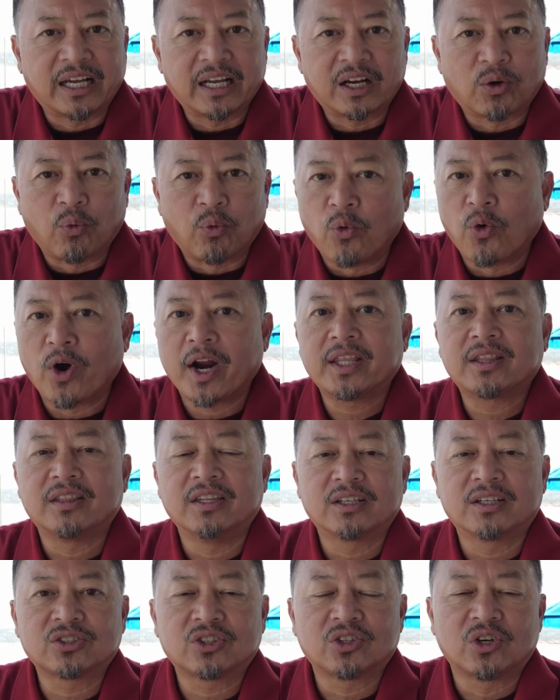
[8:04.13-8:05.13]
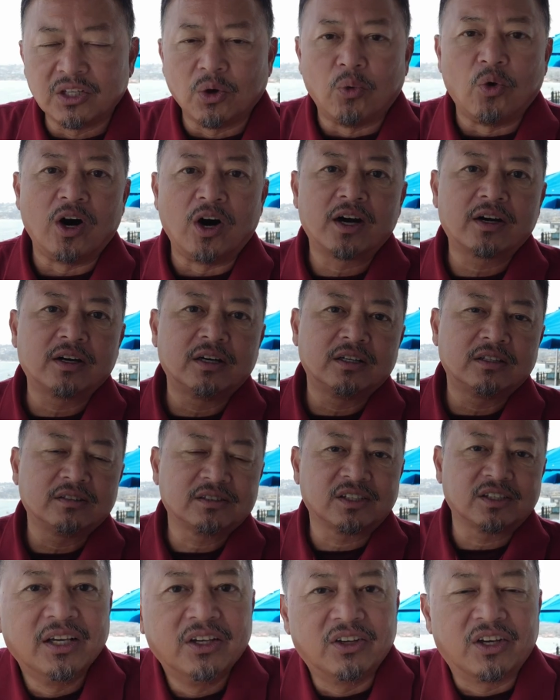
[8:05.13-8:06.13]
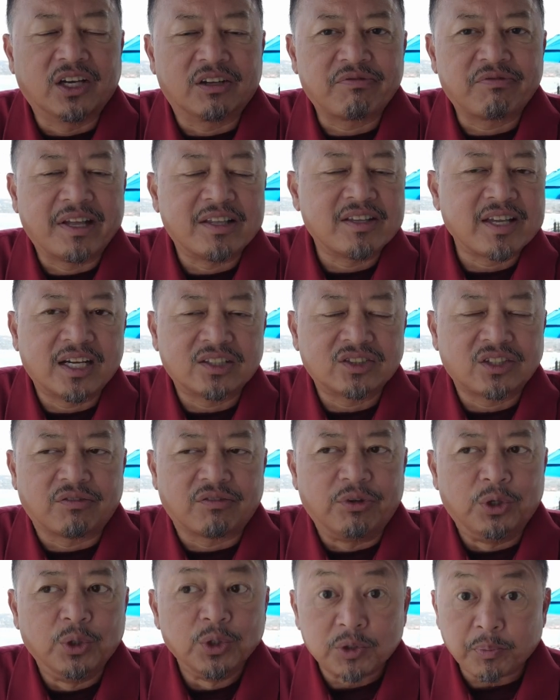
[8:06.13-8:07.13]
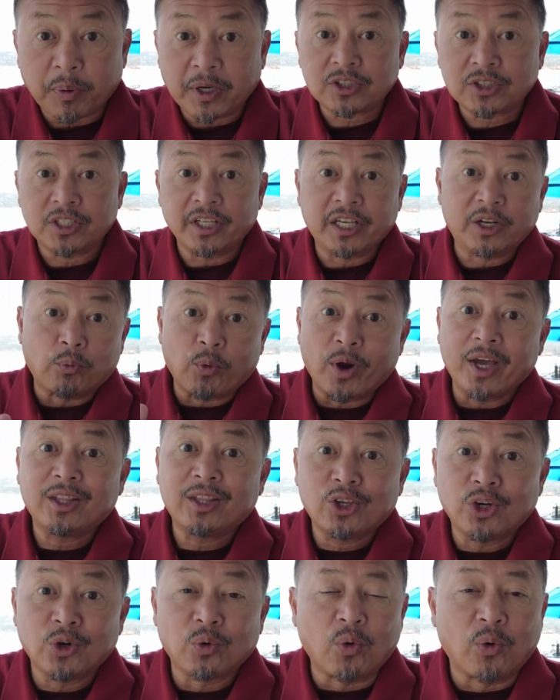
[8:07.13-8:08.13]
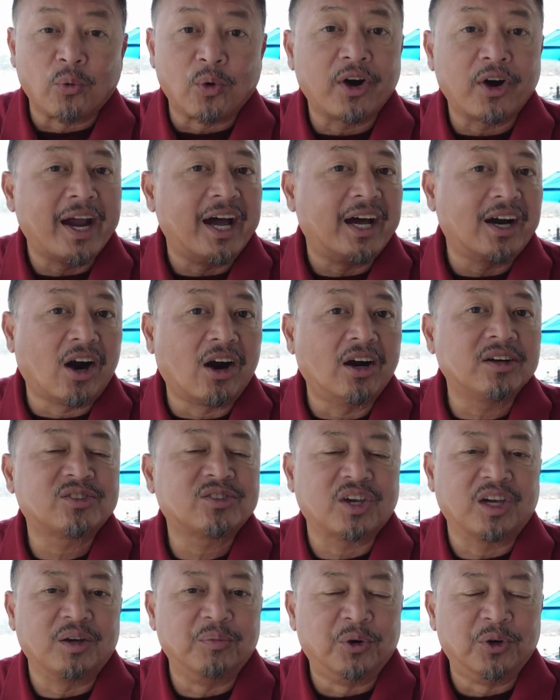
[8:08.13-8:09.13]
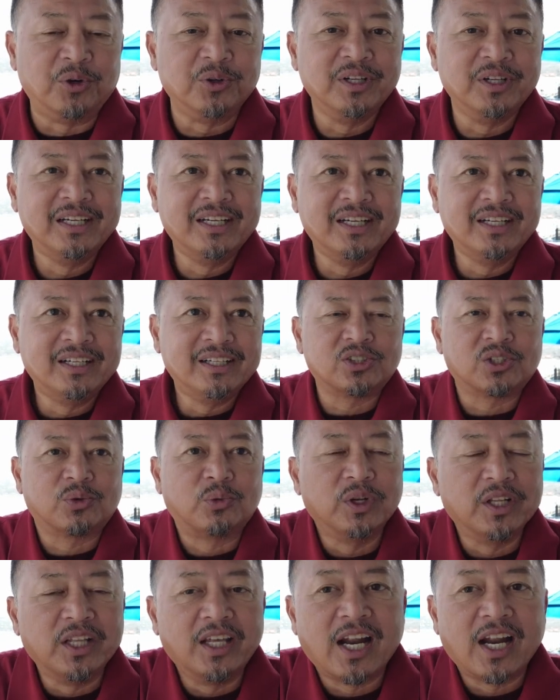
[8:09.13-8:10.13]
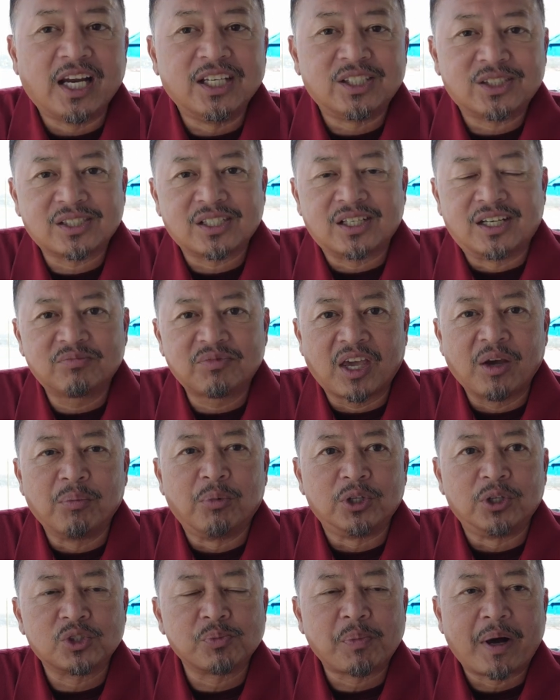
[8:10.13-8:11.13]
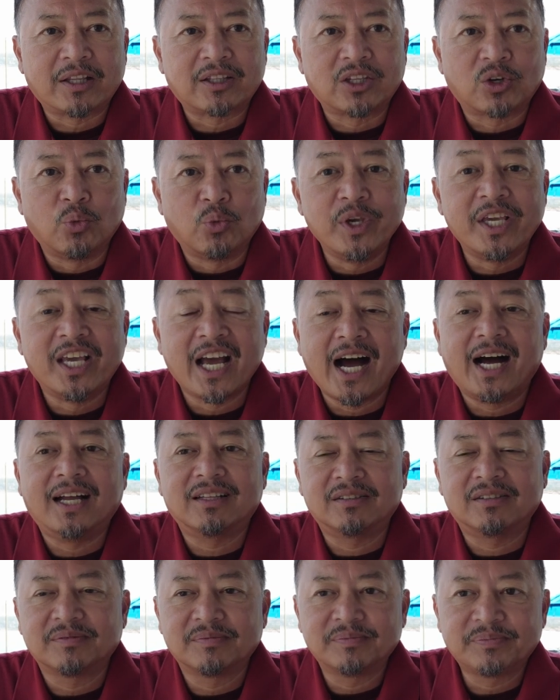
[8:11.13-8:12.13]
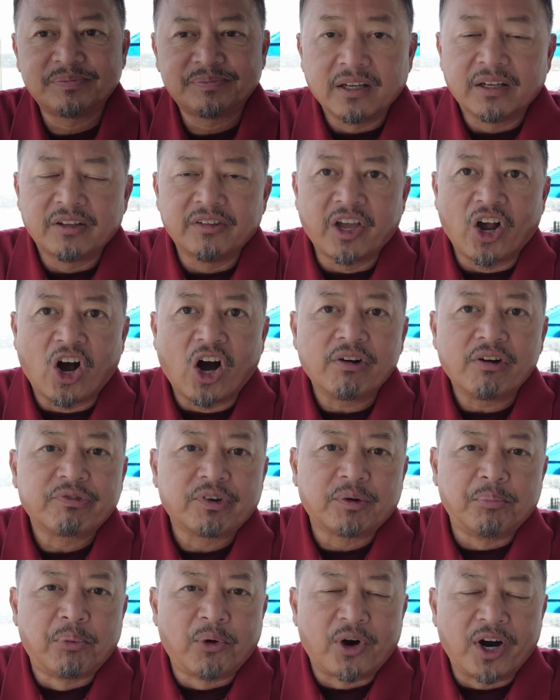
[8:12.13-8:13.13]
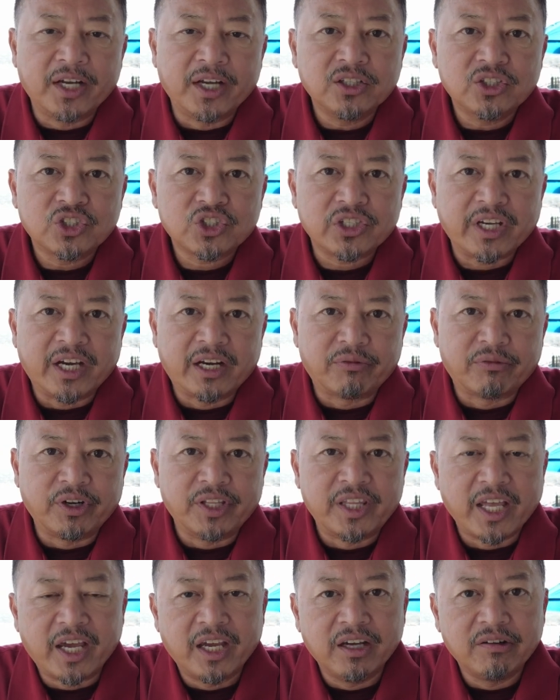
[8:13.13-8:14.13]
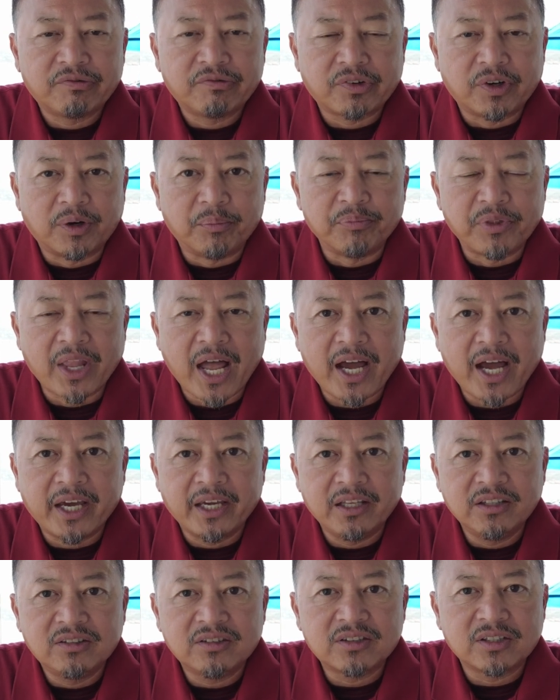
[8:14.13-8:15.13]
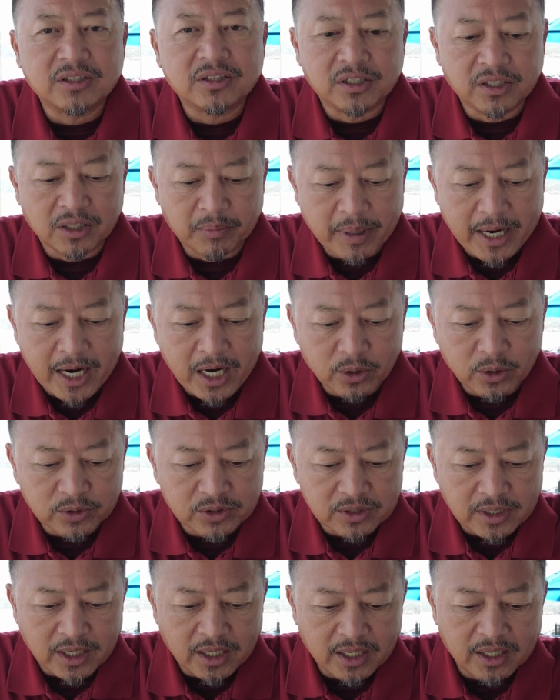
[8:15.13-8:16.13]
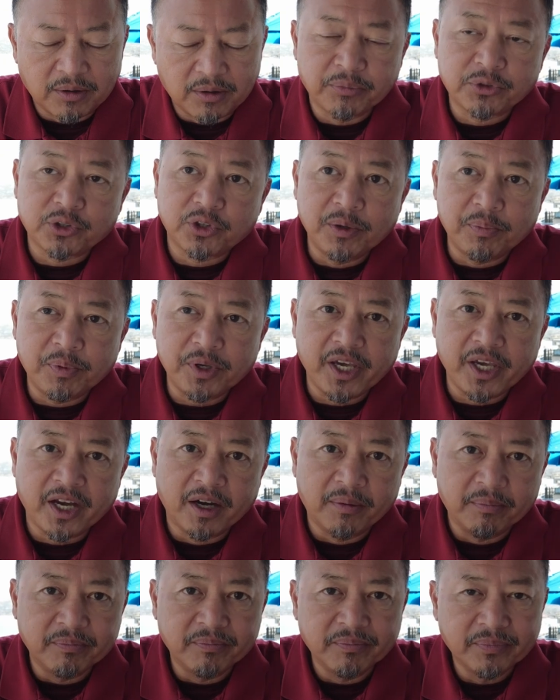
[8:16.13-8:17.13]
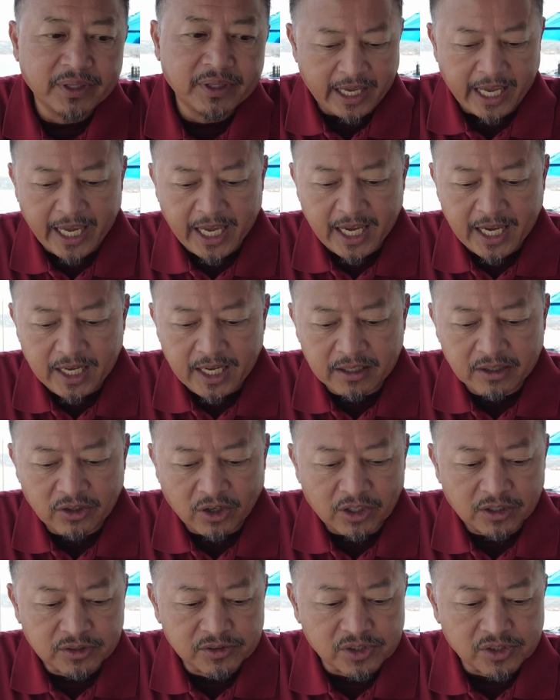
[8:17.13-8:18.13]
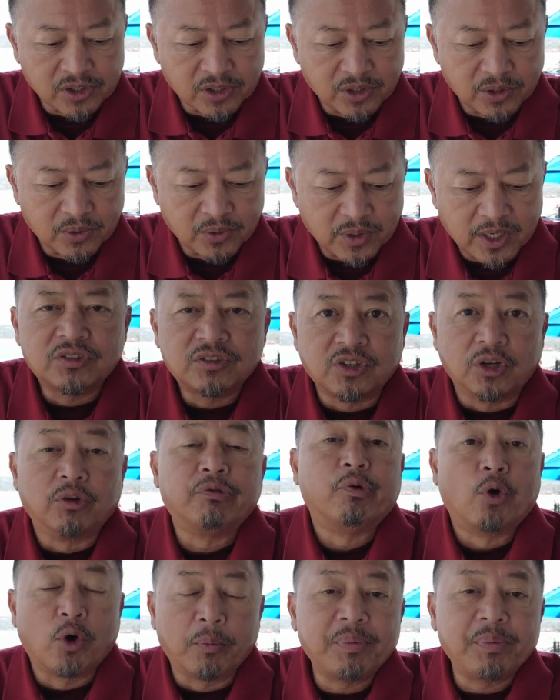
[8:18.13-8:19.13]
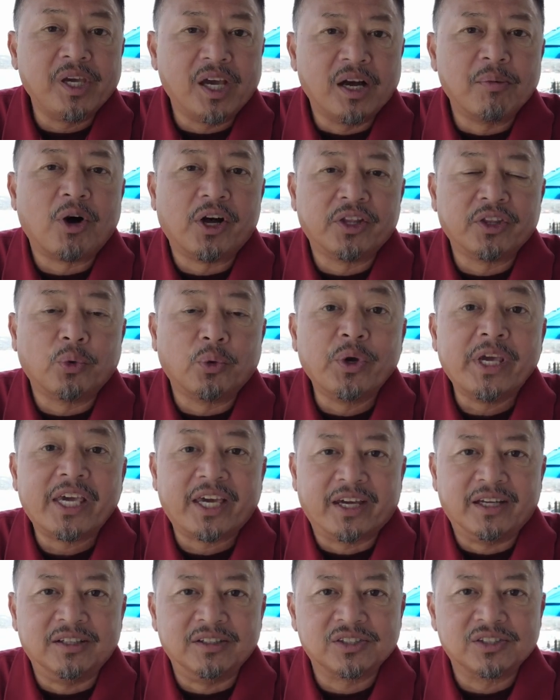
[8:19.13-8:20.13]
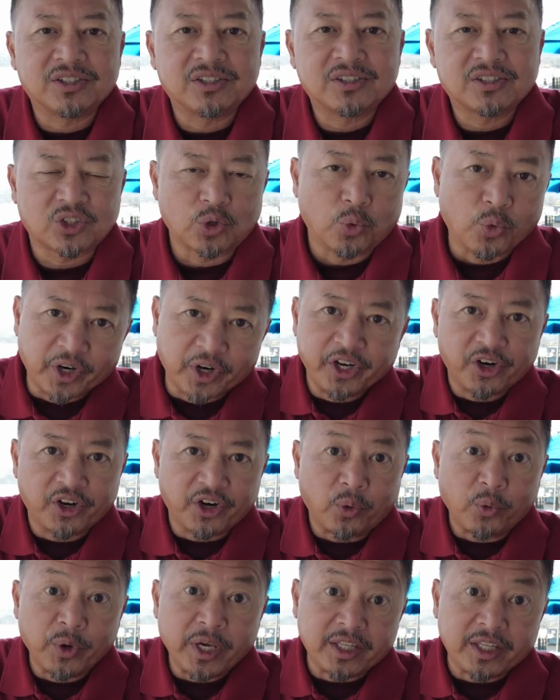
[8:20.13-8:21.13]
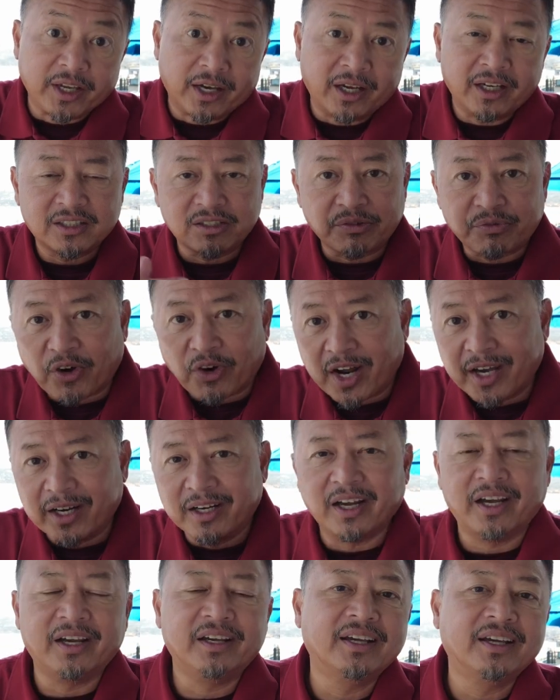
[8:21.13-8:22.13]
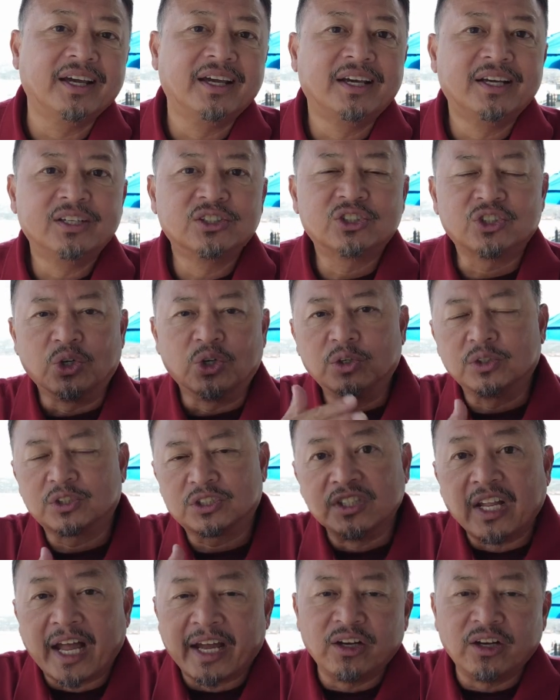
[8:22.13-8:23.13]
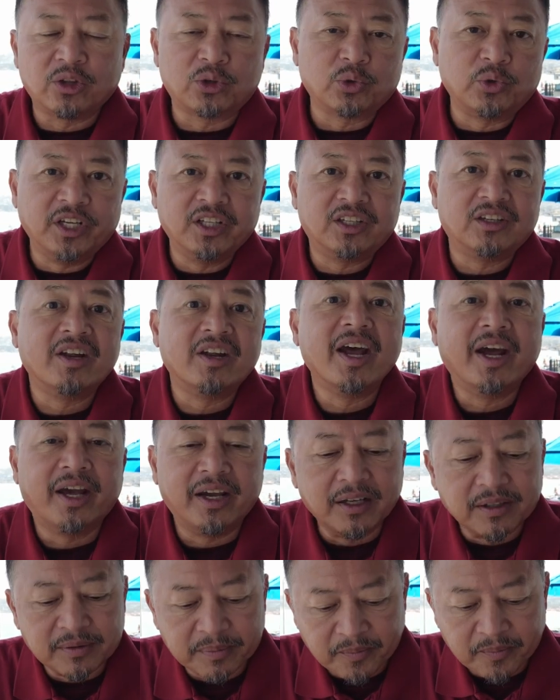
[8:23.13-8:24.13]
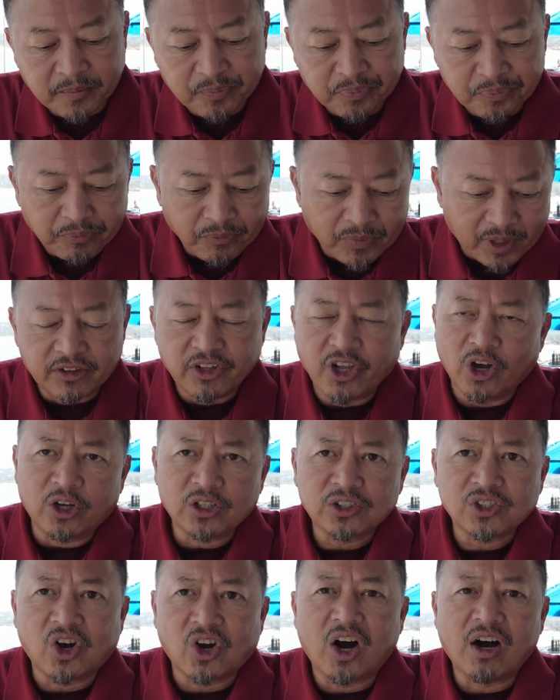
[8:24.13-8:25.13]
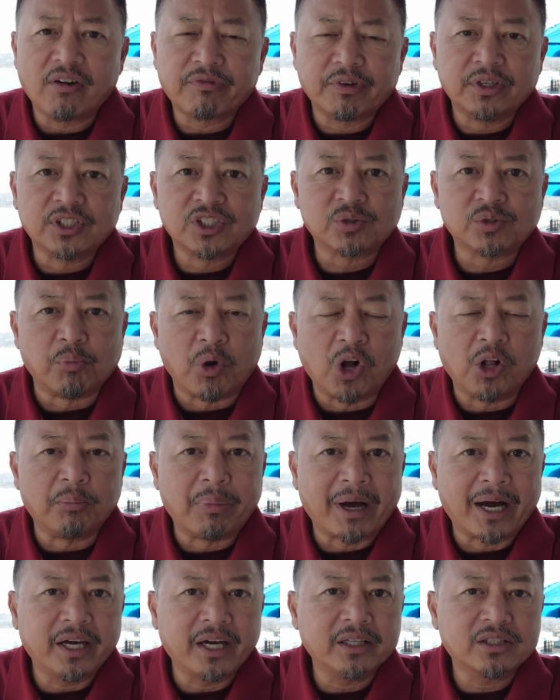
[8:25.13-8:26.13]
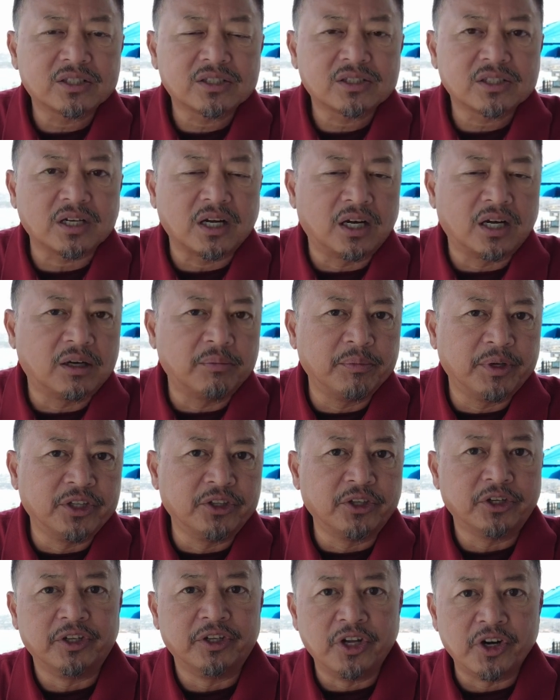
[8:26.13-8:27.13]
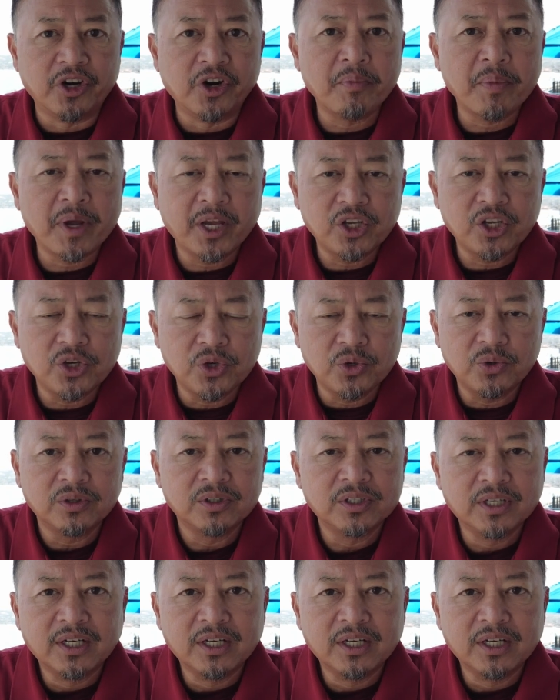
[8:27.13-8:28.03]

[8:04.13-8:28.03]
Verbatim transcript: like right next to the water. You get fantastic views, especially right here where we're at, our table. This is a really nice uh, table spot that we got. They offer brunch every day from 9 till about um, 3 p.m. and also till 4 p.m. on the weekends. So we're here on a weekday, it's a Friday, so it's 9 to 3 today. They also offer small bites um, in their dinner menu.